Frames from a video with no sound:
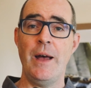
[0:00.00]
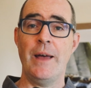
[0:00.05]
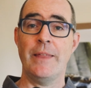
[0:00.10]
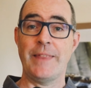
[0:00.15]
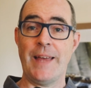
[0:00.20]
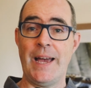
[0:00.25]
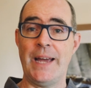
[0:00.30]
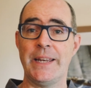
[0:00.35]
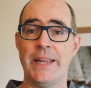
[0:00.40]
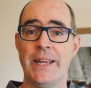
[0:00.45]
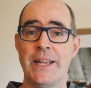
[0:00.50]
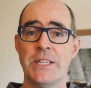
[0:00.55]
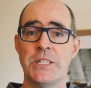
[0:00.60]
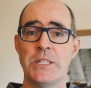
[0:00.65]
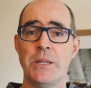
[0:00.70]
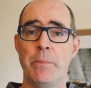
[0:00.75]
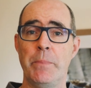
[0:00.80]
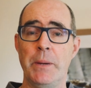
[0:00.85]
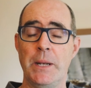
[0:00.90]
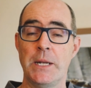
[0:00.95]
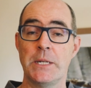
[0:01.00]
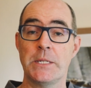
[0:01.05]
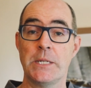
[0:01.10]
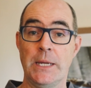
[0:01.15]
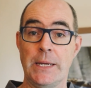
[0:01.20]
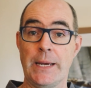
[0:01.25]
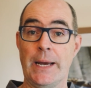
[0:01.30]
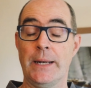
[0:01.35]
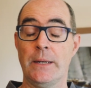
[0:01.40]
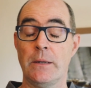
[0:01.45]
that is, the
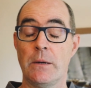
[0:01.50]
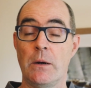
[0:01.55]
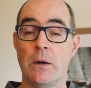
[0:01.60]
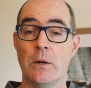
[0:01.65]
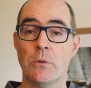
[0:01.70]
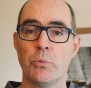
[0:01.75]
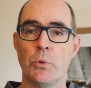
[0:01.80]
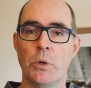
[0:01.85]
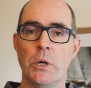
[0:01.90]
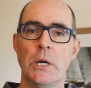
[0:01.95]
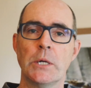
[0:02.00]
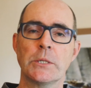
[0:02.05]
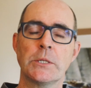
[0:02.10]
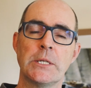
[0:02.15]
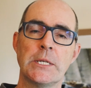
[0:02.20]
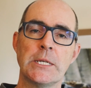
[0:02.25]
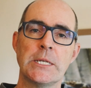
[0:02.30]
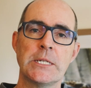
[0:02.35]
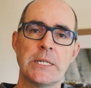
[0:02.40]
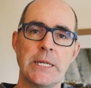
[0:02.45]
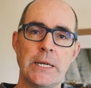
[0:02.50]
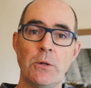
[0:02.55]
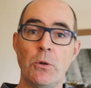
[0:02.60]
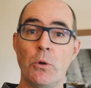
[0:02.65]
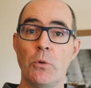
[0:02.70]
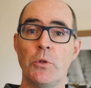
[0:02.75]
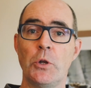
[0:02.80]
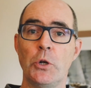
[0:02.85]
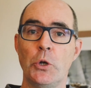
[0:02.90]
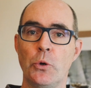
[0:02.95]
ability and hard work to distill
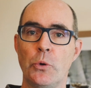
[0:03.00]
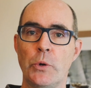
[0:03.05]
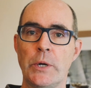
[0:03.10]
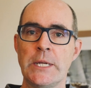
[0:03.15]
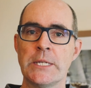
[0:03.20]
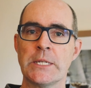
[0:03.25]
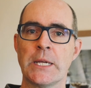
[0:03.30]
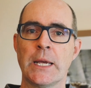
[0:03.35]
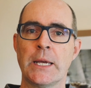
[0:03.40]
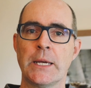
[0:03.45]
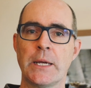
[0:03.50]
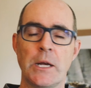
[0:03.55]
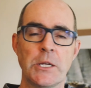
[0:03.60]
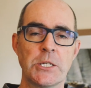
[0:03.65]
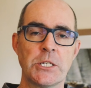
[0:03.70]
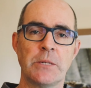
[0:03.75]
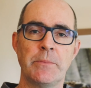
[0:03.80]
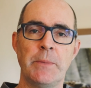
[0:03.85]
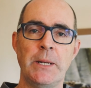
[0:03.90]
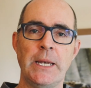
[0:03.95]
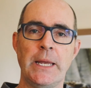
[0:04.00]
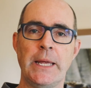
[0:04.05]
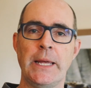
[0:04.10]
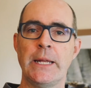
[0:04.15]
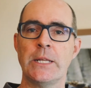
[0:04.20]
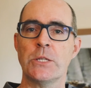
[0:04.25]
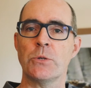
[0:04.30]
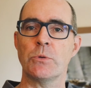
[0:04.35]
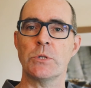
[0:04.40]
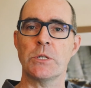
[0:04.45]
all the noise and customer
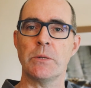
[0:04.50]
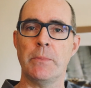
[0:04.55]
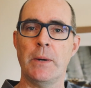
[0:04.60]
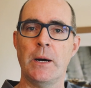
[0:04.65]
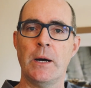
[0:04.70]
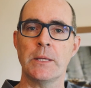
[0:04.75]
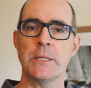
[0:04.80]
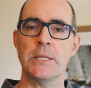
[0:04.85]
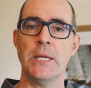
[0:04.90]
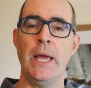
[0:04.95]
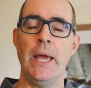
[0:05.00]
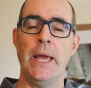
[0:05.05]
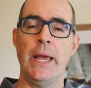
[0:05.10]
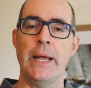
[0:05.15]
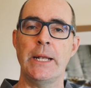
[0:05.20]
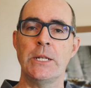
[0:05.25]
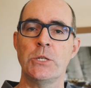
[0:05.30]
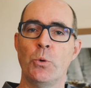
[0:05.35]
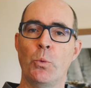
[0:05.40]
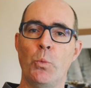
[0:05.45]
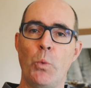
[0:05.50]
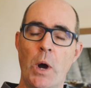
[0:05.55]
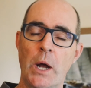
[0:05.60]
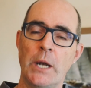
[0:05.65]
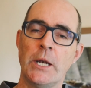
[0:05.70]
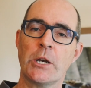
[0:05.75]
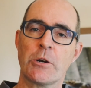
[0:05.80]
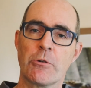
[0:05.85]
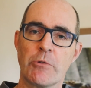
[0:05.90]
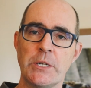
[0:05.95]
needs or demands into
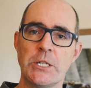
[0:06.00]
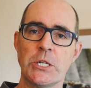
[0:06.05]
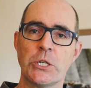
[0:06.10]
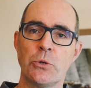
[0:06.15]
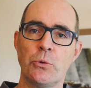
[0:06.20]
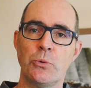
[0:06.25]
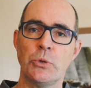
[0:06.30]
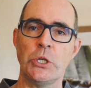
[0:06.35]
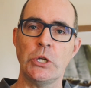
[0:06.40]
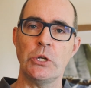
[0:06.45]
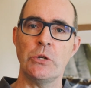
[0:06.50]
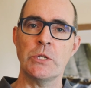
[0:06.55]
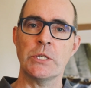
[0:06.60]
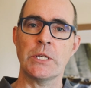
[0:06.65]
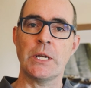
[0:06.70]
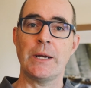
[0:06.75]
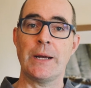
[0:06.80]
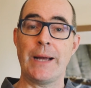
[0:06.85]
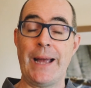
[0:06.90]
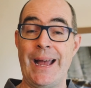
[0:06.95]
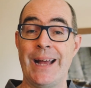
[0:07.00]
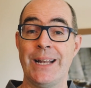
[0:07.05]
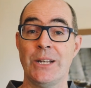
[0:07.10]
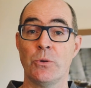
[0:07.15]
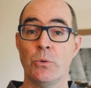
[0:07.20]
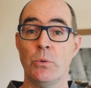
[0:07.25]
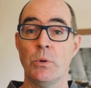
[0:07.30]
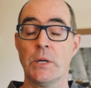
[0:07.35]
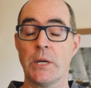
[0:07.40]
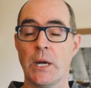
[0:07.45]
one critical user and
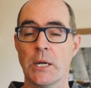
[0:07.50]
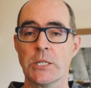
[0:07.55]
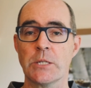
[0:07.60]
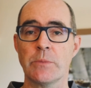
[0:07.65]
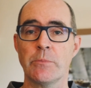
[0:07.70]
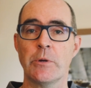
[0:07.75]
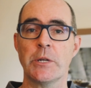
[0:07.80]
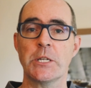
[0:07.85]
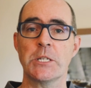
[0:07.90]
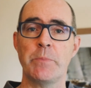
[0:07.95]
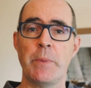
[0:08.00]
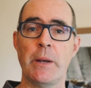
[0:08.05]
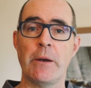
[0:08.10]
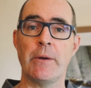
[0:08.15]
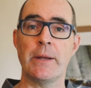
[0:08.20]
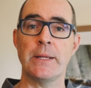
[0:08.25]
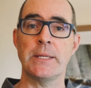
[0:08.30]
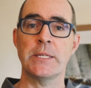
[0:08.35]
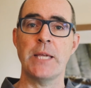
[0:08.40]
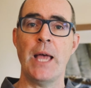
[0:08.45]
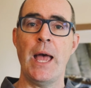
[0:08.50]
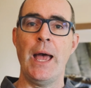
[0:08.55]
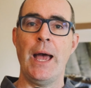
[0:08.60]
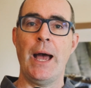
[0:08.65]
or customer experience